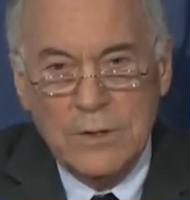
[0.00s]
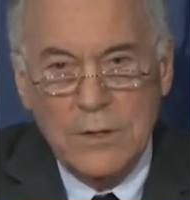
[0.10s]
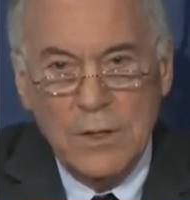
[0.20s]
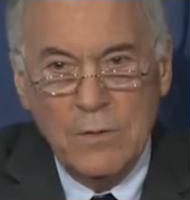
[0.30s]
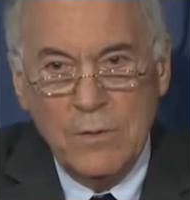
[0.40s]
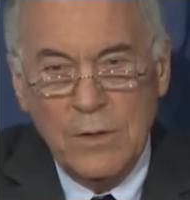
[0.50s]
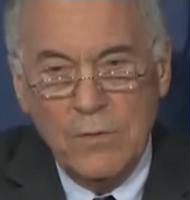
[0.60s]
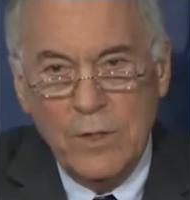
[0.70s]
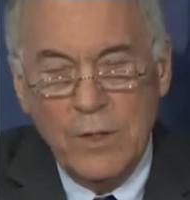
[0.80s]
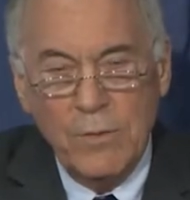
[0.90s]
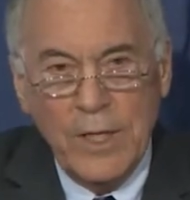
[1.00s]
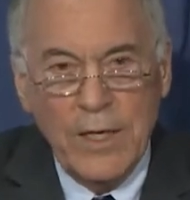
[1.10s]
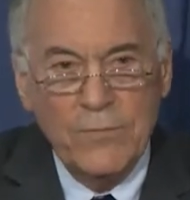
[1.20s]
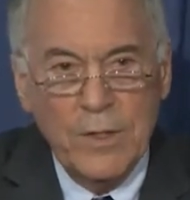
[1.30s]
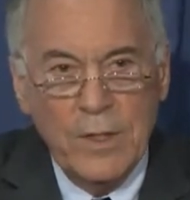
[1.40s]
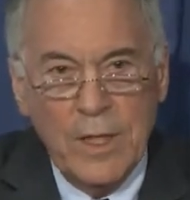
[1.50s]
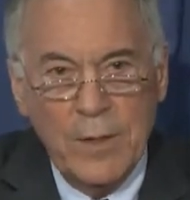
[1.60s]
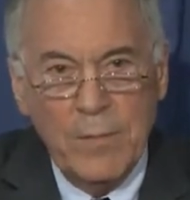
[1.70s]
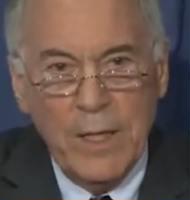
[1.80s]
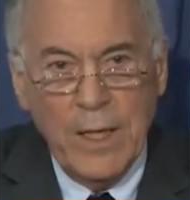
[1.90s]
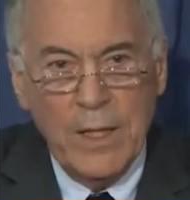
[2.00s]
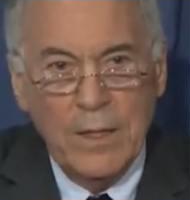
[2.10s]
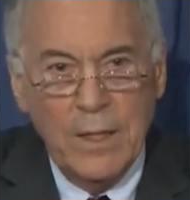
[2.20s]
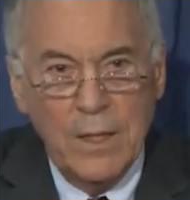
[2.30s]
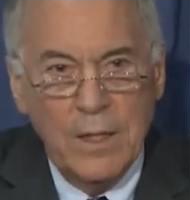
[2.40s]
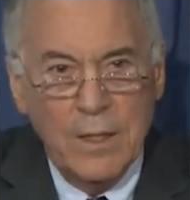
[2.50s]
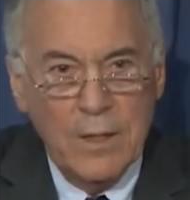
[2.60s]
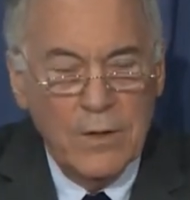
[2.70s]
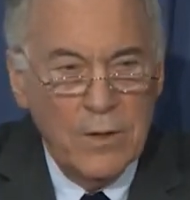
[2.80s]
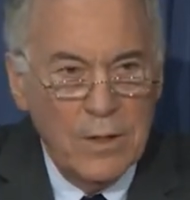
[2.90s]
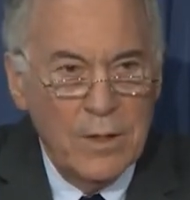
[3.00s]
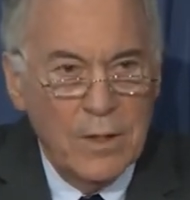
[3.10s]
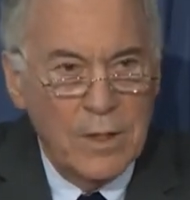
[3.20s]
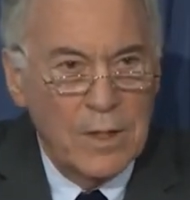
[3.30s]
So you, you would have to eliminate the